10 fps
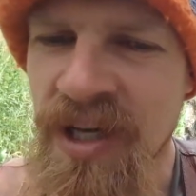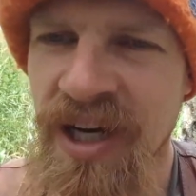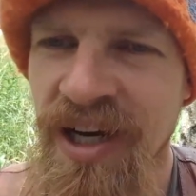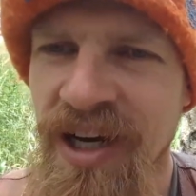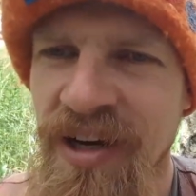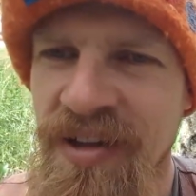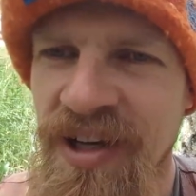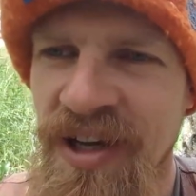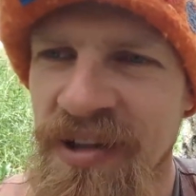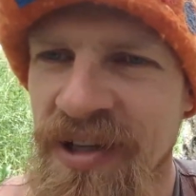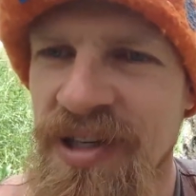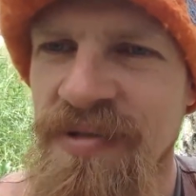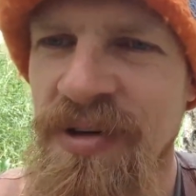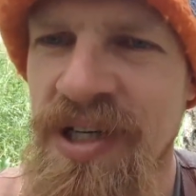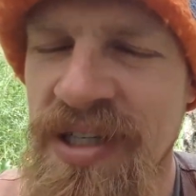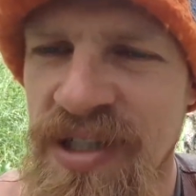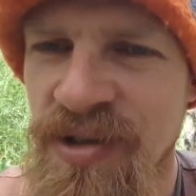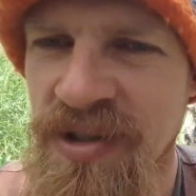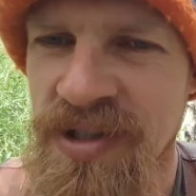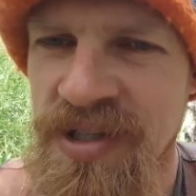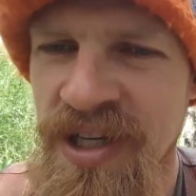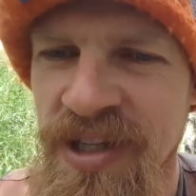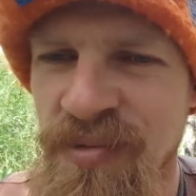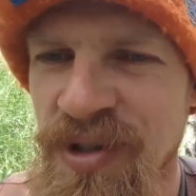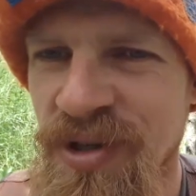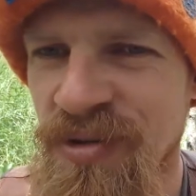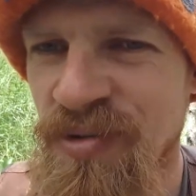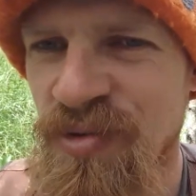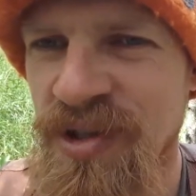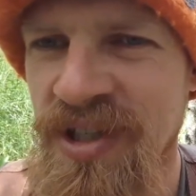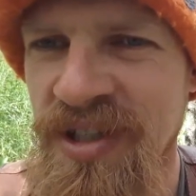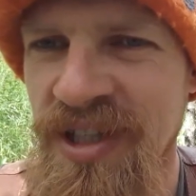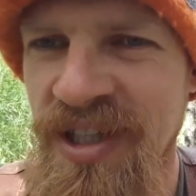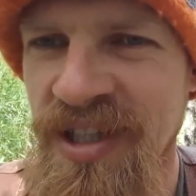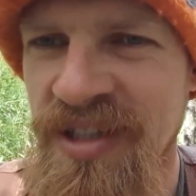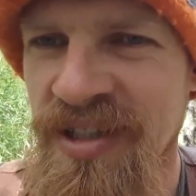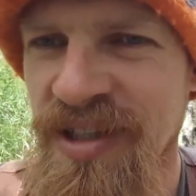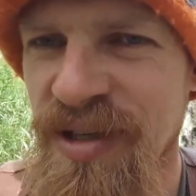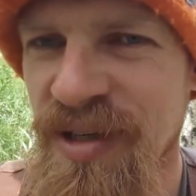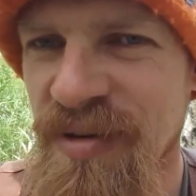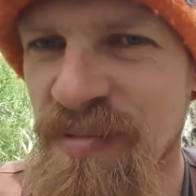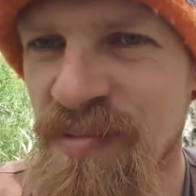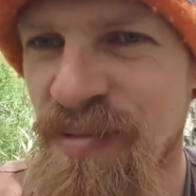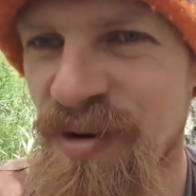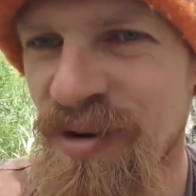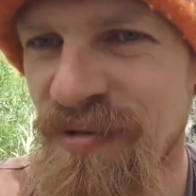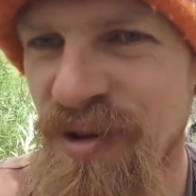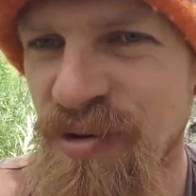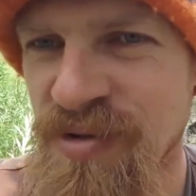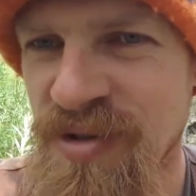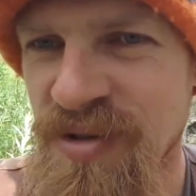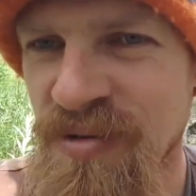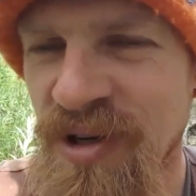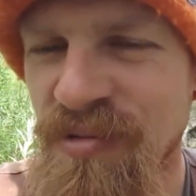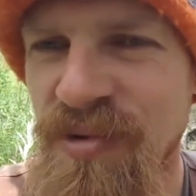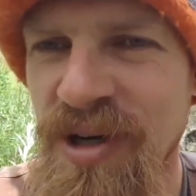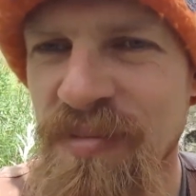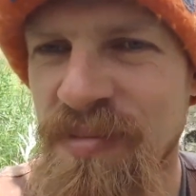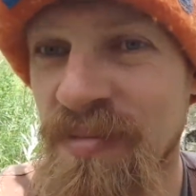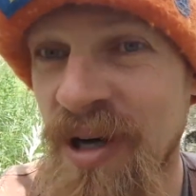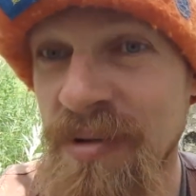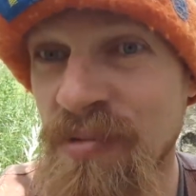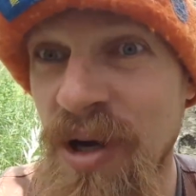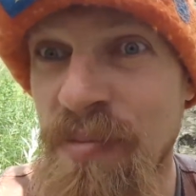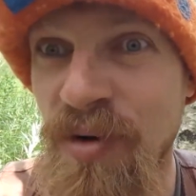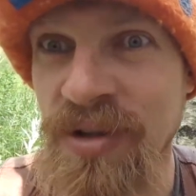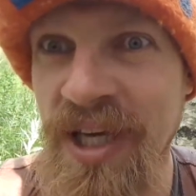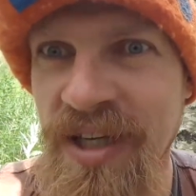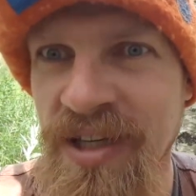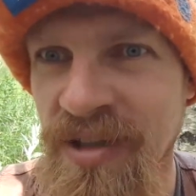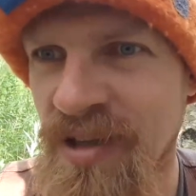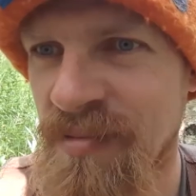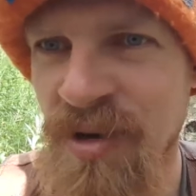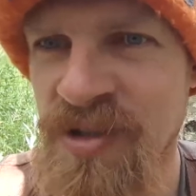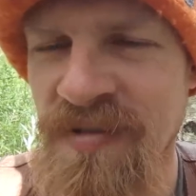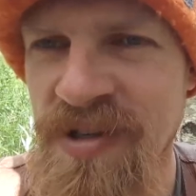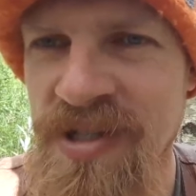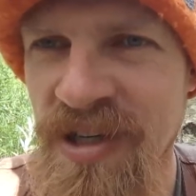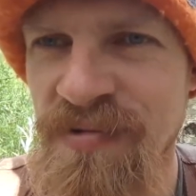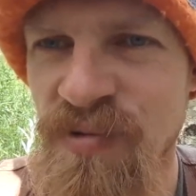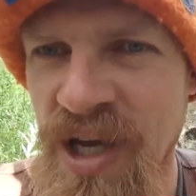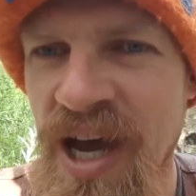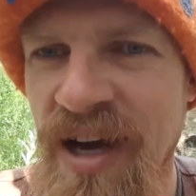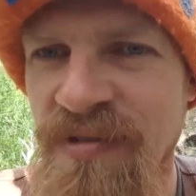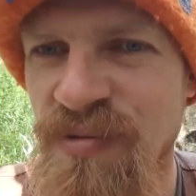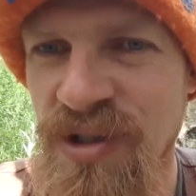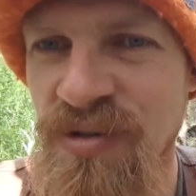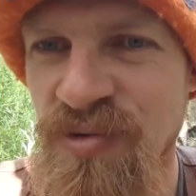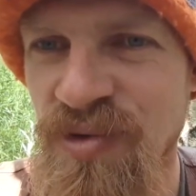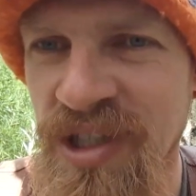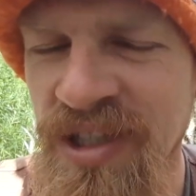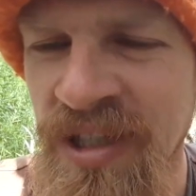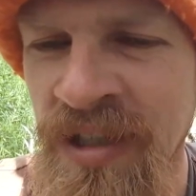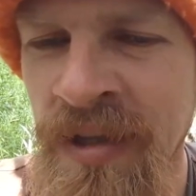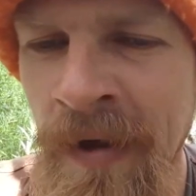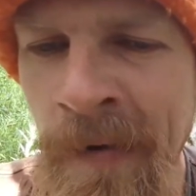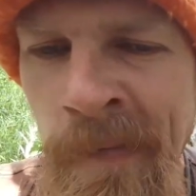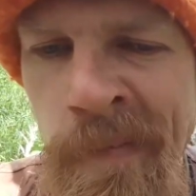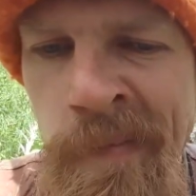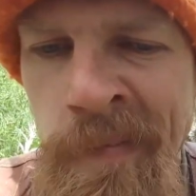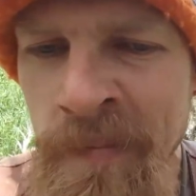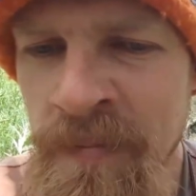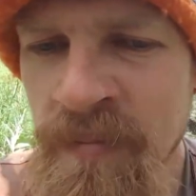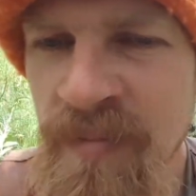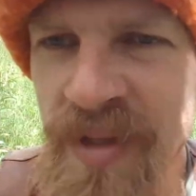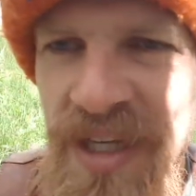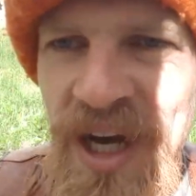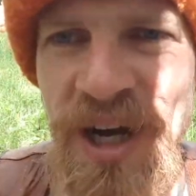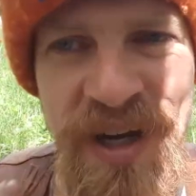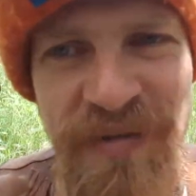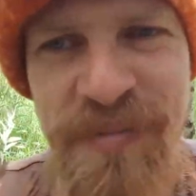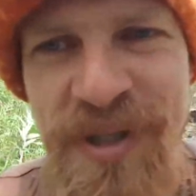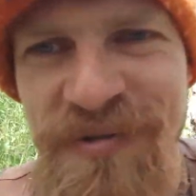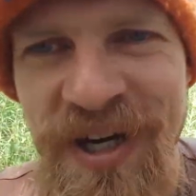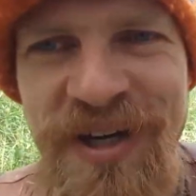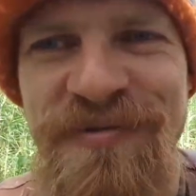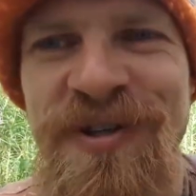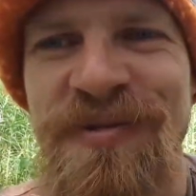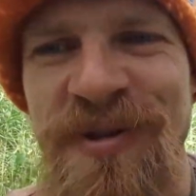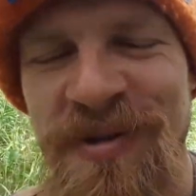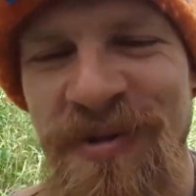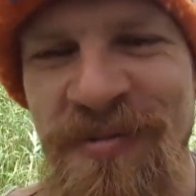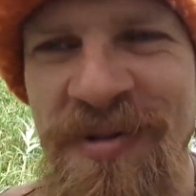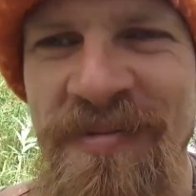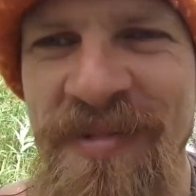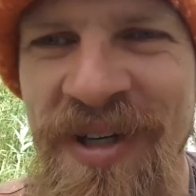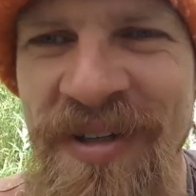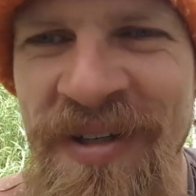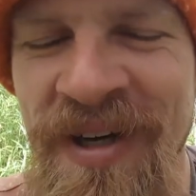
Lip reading: that I think is very easy to understand, that we don't really need more of those, right? We are born naked. Most of the stuff we have, we don't really need. I have a bit of a hay fever in the moment, but